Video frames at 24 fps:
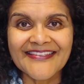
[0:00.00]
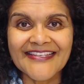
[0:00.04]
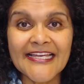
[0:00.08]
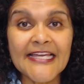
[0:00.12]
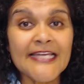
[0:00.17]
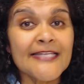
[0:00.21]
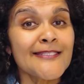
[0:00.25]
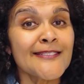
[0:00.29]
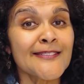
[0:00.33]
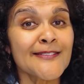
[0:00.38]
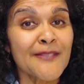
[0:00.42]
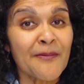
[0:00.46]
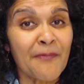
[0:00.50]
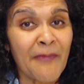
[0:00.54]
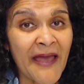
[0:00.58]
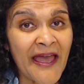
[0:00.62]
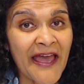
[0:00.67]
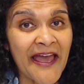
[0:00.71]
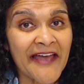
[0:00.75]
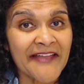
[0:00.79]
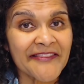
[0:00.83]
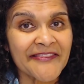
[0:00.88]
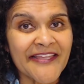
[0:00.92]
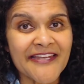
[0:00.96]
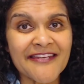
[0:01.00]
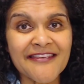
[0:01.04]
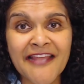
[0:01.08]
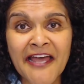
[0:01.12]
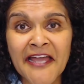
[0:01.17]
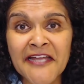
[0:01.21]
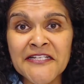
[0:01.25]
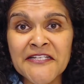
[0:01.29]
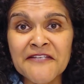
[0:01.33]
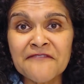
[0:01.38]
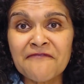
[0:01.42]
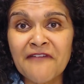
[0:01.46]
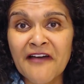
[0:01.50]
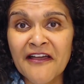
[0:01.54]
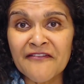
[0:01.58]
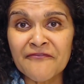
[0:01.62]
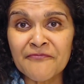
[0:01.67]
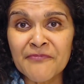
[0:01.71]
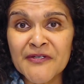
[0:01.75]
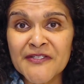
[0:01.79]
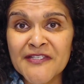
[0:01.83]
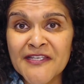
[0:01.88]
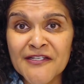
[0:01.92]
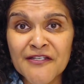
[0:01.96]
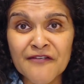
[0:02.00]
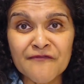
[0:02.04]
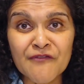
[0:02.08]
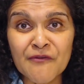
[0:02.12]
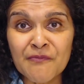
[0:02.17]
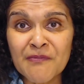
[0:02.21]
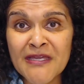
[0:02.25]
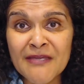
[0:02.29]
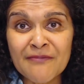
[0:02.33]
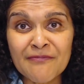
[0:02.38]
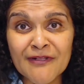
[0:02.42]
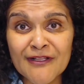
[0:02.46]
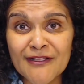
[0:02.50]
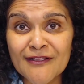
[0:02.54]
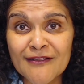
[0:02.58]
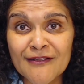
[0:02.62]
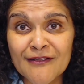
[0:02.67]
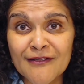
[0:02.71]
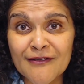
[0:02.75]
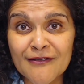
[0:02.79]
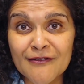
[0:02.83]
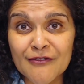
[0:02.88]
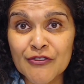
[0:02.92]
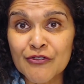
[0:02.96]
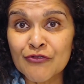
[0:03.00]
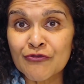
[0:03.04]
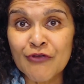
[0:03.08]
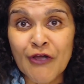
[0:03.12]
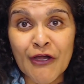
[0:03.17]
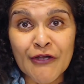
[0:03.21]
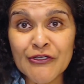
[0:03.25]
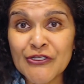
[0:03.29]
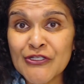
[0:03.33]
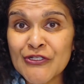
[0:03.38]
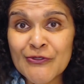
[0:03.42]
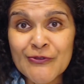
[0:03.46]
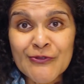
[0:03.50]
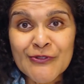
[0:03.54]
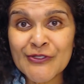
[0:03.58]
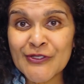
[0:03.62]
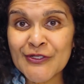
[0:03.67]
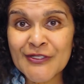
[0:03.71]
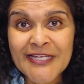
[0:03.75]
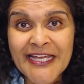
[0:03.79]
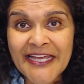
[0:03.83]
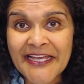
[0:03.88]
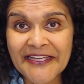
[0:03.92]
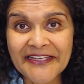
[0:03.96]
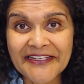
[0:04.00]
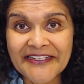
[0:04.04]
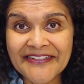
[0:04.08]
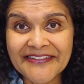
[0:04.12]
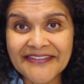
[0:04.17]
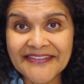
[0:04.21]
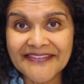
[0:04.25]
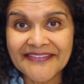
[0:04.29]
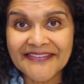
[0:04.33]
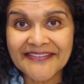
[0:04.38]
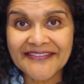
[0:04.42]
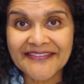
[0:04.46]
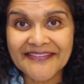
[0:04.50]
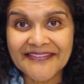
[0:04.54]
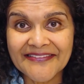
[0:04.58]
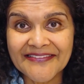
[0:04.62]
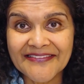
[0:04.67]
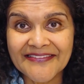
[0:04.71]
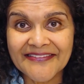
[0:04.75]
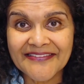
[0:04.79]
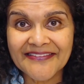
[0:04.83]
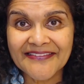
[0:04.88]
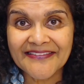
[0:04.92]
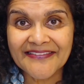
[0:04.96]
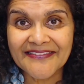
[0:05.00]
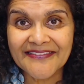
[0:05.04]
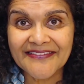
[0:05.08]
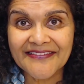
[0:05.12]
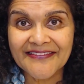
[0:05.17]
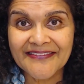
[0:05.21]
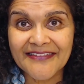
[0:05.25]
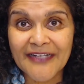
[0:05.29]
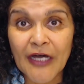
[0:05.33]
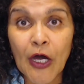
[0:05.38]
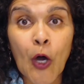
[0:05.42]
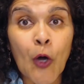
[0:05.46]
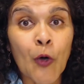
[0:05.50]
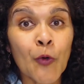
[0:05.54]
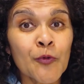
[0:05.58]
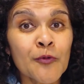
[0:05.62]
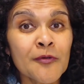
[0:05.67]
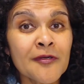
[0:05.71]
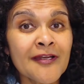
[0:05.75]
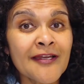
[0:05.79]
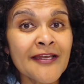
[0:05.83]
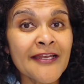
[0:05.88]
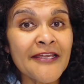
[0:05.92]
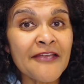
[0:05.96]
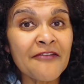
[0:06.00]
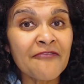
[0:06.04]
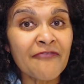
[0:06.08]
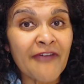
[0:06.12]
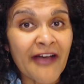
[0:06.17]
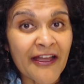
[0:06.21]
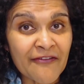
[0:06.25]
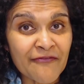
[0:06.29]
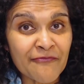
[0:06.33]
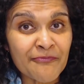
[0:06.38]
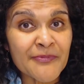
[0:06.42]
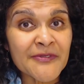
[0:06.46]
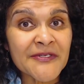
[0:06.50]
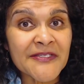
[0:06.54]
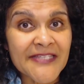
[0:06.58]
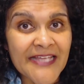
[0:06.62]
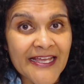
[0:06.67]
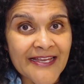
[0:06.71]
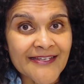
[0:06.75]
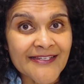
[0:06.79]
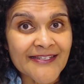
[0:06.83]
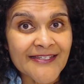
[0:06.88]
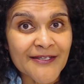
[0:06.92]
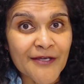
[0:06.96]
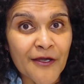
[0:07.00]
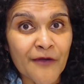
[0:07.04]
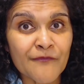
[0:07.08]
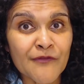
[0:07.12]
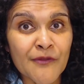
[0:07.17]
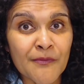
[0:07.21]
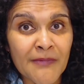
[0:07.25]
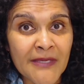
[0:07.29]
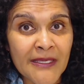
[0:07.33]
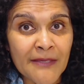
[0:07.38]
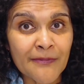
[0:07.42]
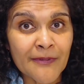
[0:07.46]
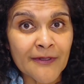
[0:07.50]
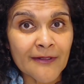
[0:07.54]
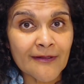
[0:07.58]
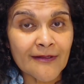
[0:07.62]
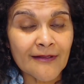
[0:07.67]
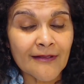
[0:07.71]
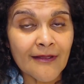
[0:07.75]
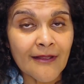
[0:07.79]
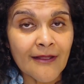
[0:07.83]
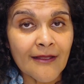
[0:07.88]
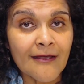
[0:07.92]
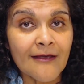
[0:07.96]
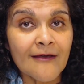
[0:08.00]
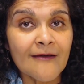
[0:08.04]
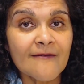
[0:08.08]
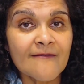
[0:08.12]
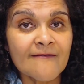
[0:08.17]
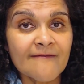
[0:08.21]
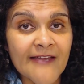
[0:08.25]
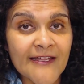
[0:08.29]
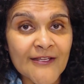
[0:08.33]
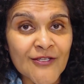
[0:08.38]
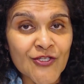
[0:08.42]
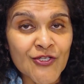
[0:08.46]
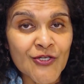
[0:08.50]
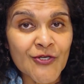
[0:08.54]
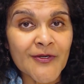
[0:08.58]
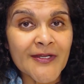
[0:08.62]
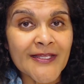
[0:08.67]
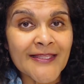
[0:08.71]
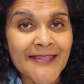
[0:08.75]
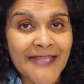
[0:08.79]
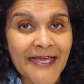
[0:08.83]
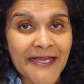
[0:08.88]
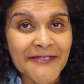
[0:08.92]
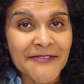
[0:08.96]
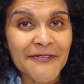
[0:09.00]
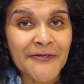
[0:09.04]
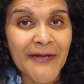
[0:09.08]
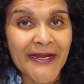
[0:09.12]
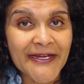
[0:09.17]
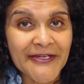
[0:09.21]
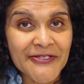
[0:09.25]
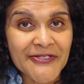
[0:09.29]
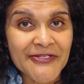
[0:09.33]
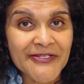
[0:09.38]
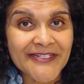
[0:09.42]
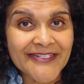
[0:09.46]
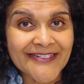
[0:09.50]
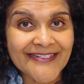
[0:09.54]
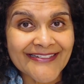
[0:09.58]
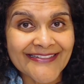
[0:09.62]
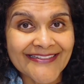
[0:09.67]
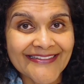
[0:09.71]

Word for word: It's the path that 95% of the people do not choose to take. Only 5% of the people venture in that direction.